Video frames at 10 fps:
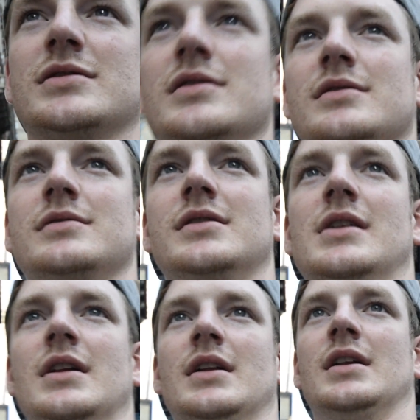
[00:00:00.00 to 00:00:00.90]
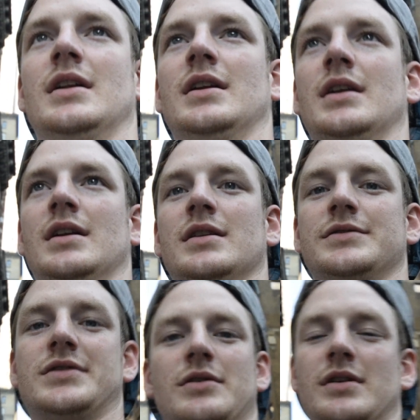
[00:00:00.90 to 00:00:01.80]
so
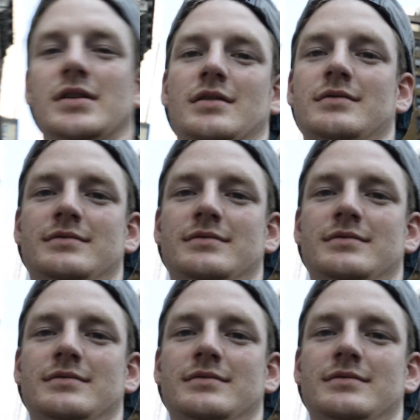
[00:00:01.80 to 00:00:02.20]
let's go get it.